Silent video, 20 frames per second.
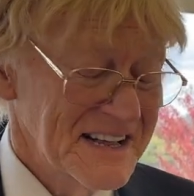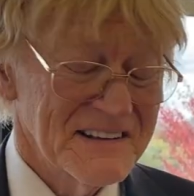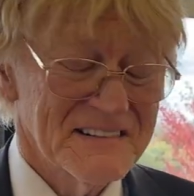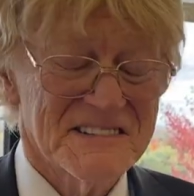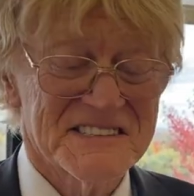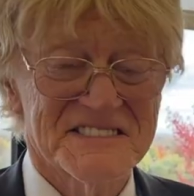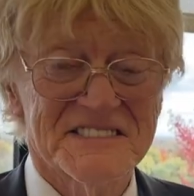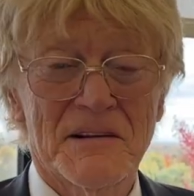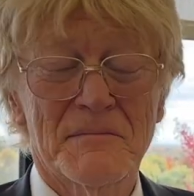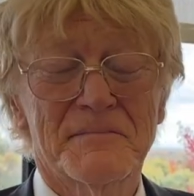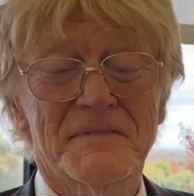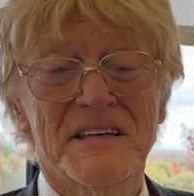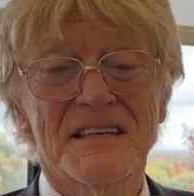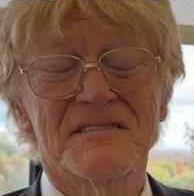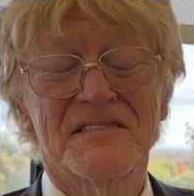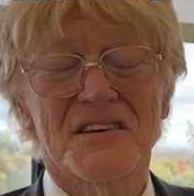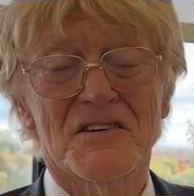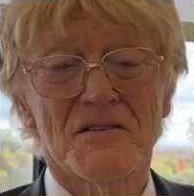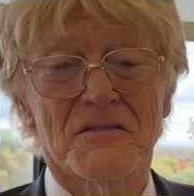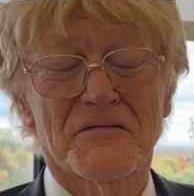something
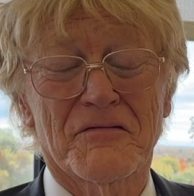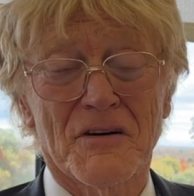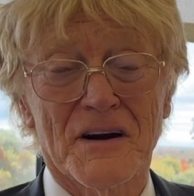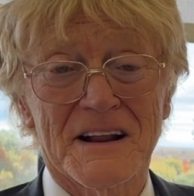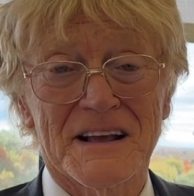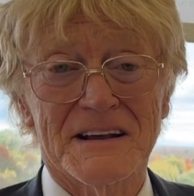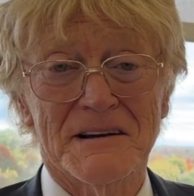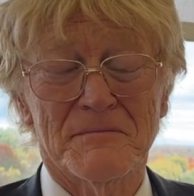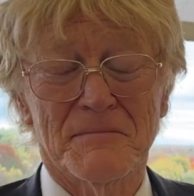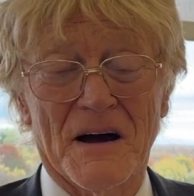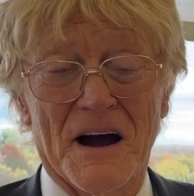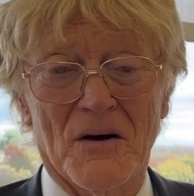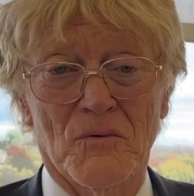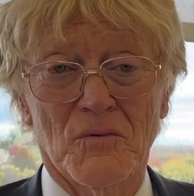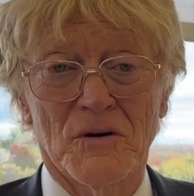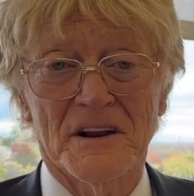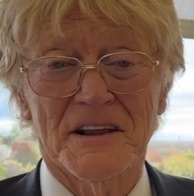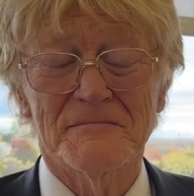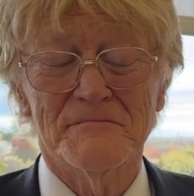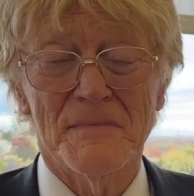that you're fretting about?
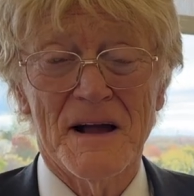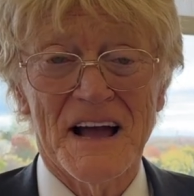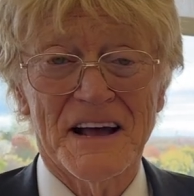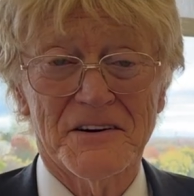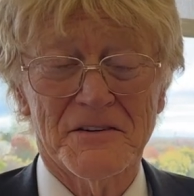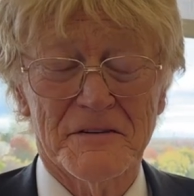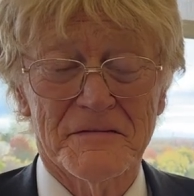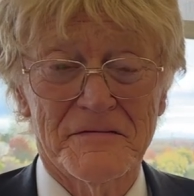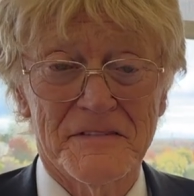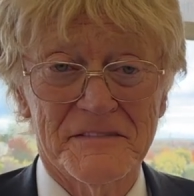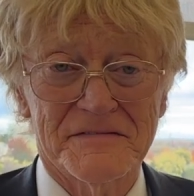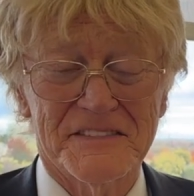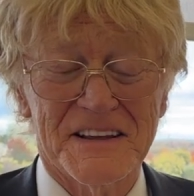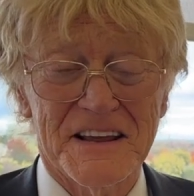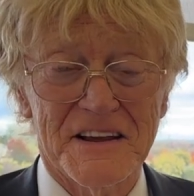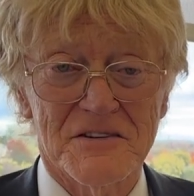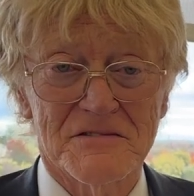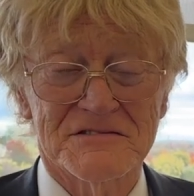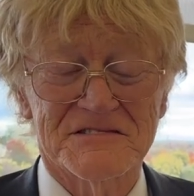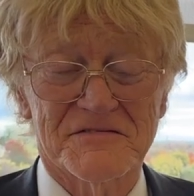Will it matter 50
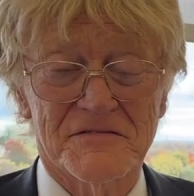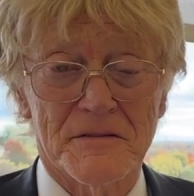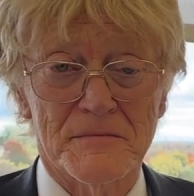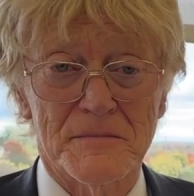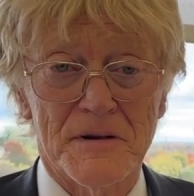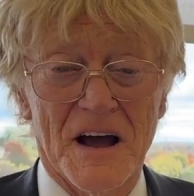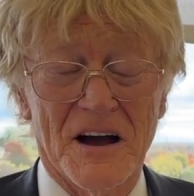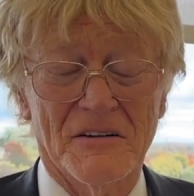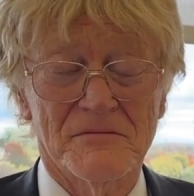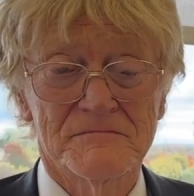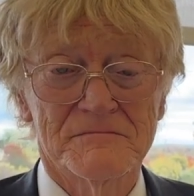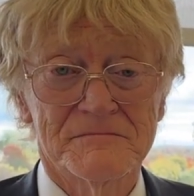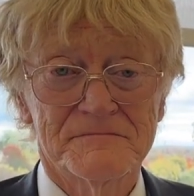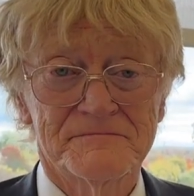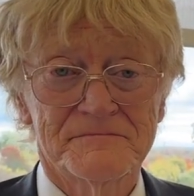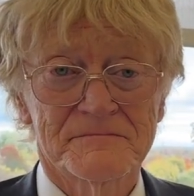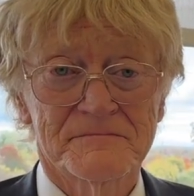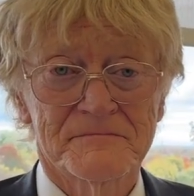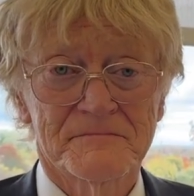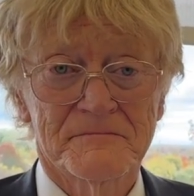years from now?
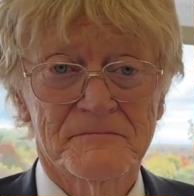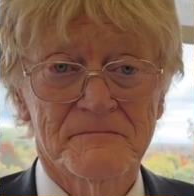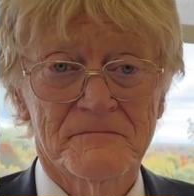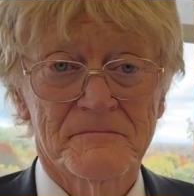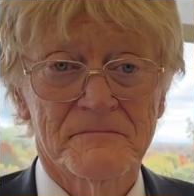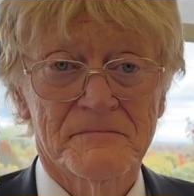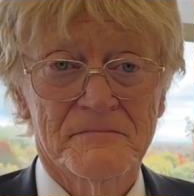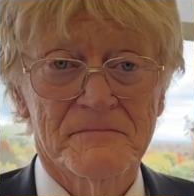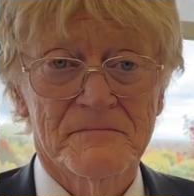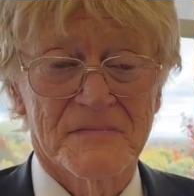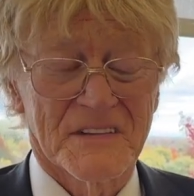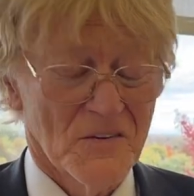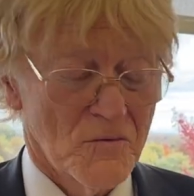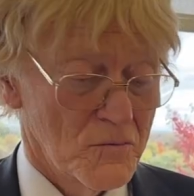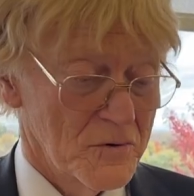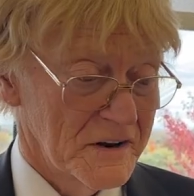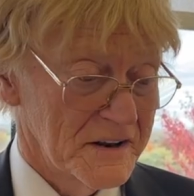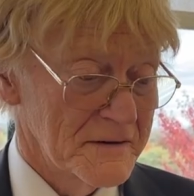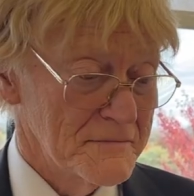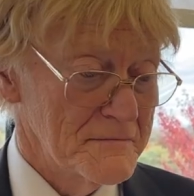
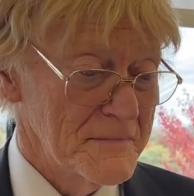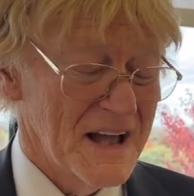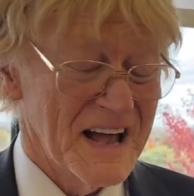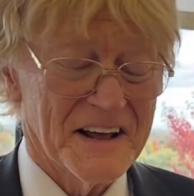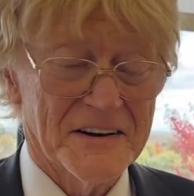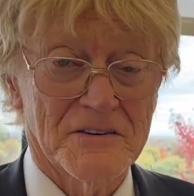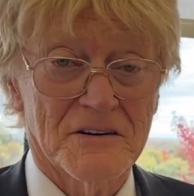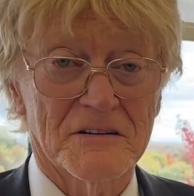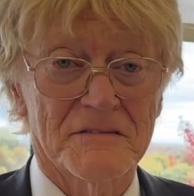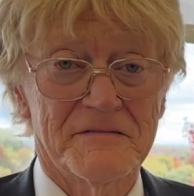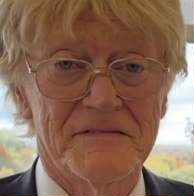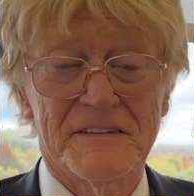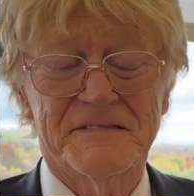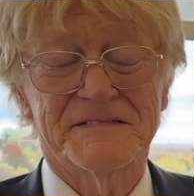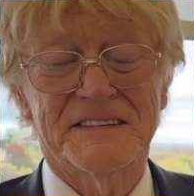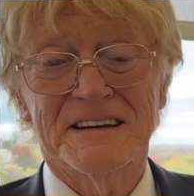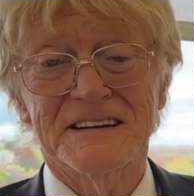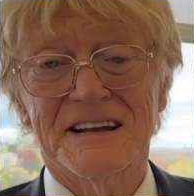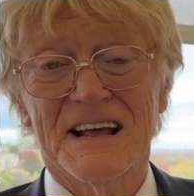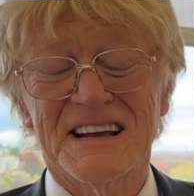Will it matter
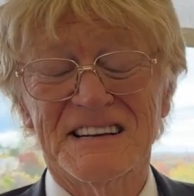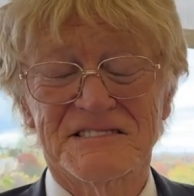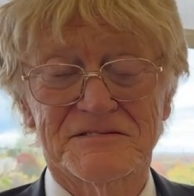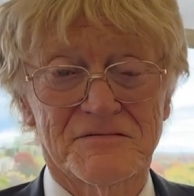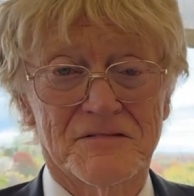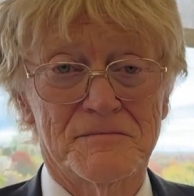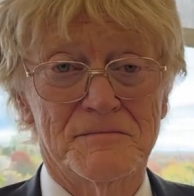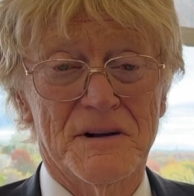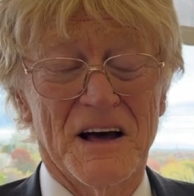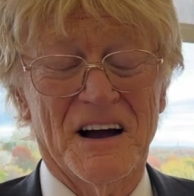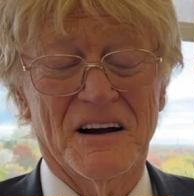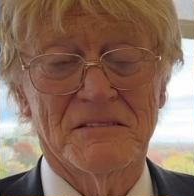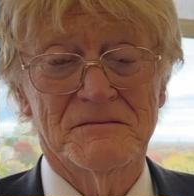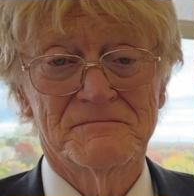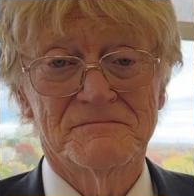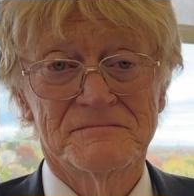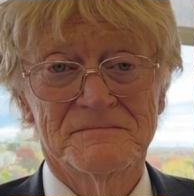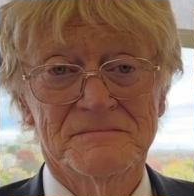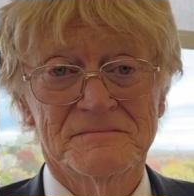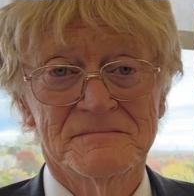50 days from now?
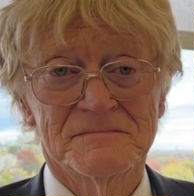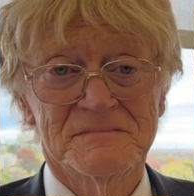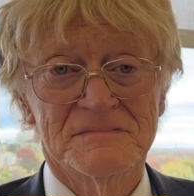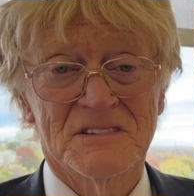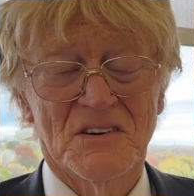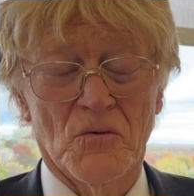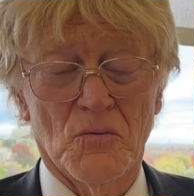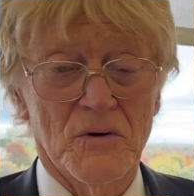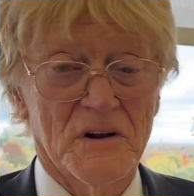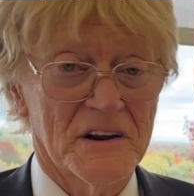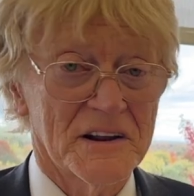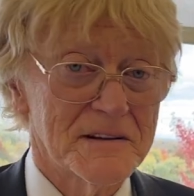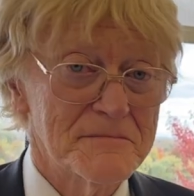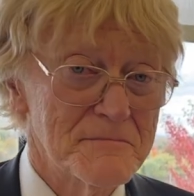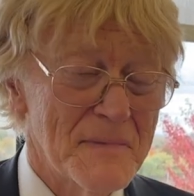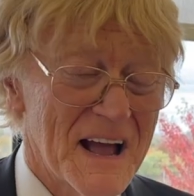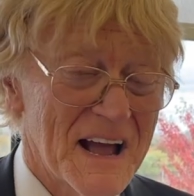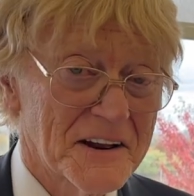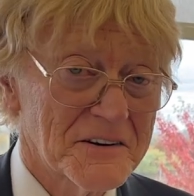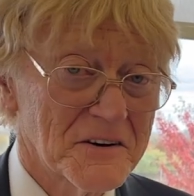Will it
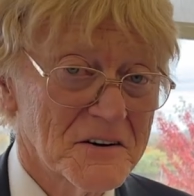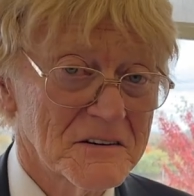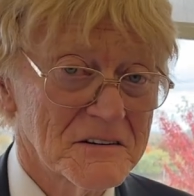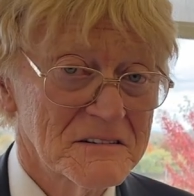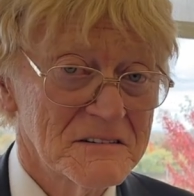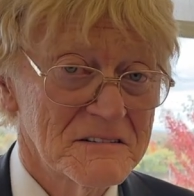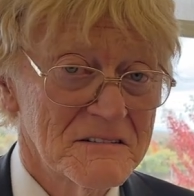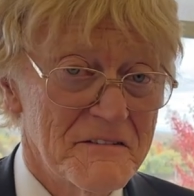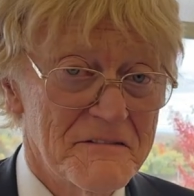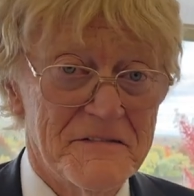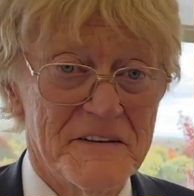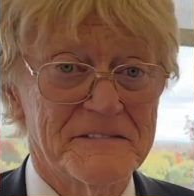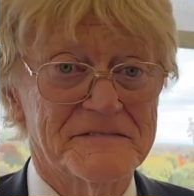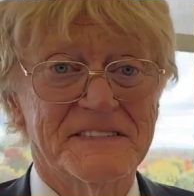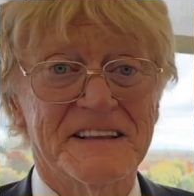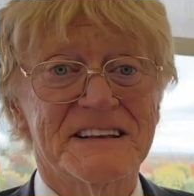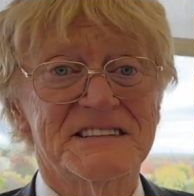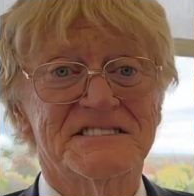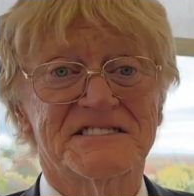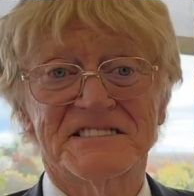matter
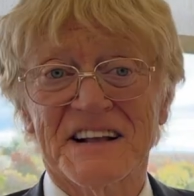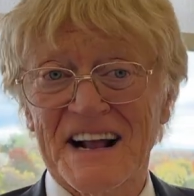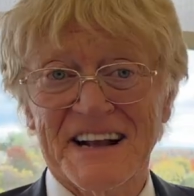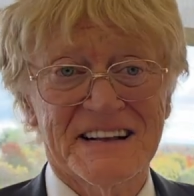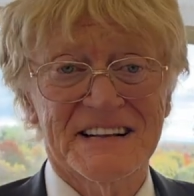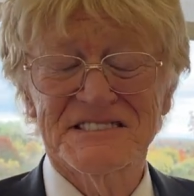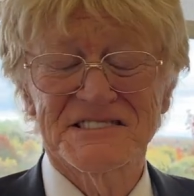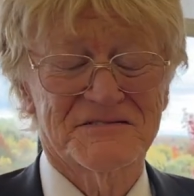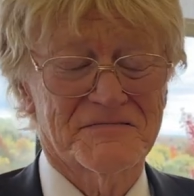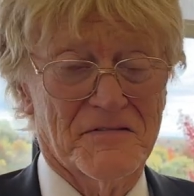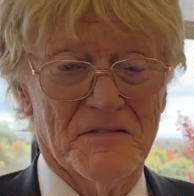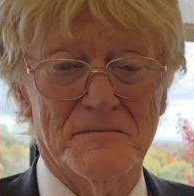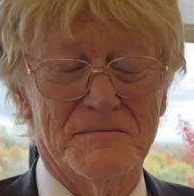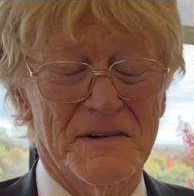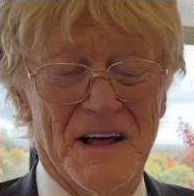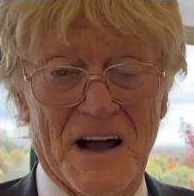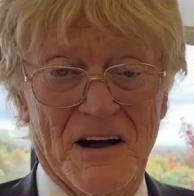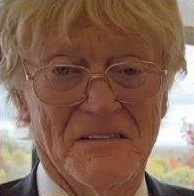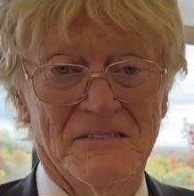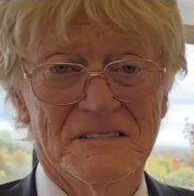50 seconds from
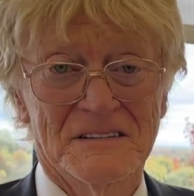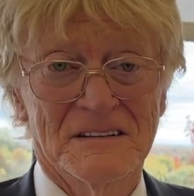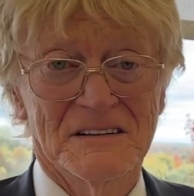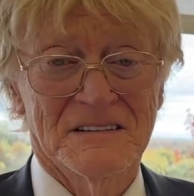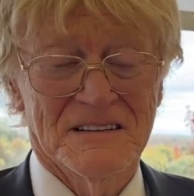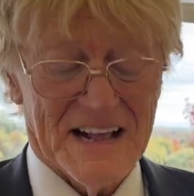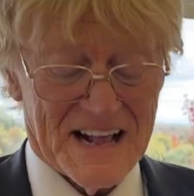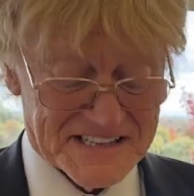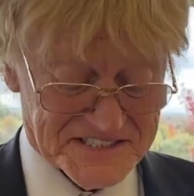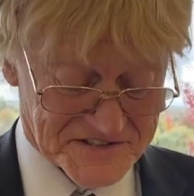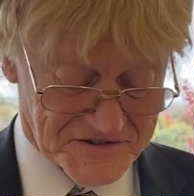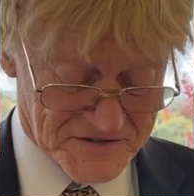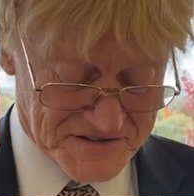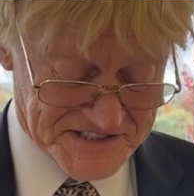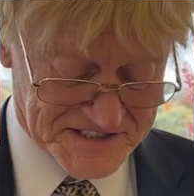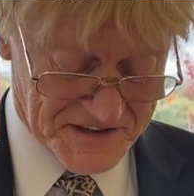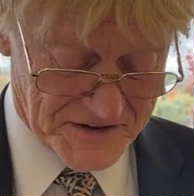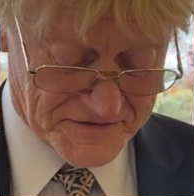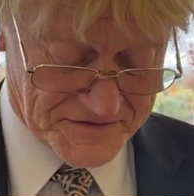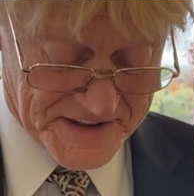now? Ask
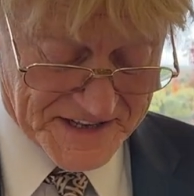yourself